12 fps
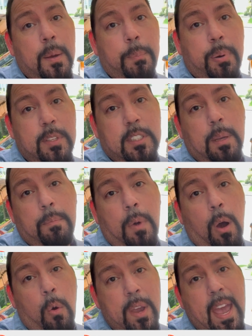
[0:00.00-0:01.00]
put some
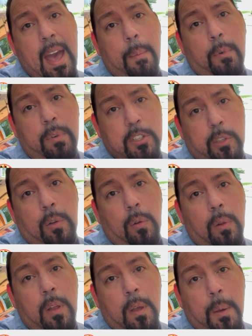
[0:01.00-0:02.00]
OEM
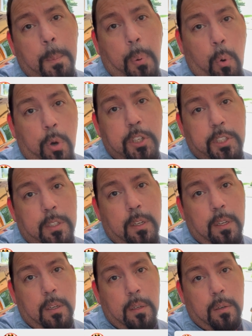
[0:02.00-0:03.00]
original
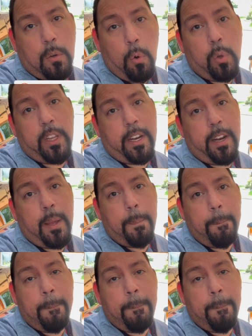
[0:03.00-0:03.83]
Porsche coolant in it.